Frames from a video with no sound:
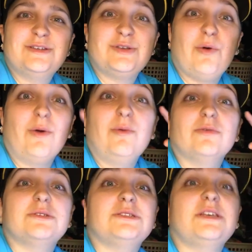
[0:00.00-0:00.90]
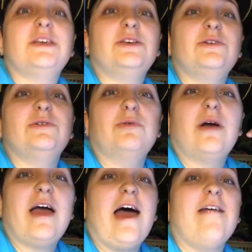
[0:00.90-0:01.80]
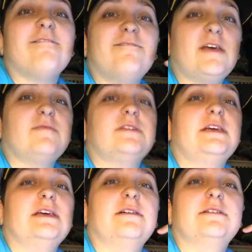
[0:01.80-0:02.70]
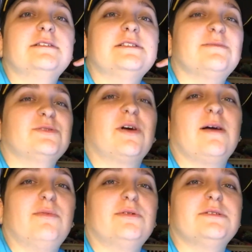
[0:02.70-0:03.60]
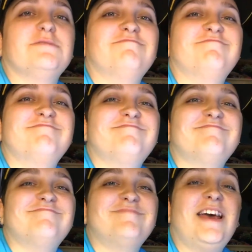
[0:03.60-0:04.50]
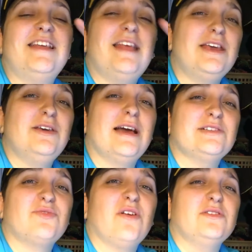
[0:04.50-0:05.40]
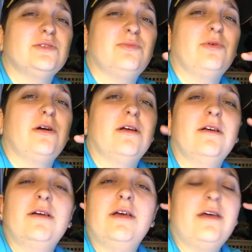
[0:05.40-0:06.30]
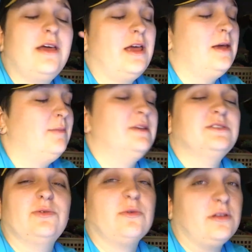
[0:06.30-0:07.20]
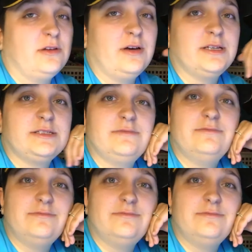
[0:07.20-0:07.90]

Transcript: So we will see you at fifty subscribers. Thank you guys for all the support. It means the world to us.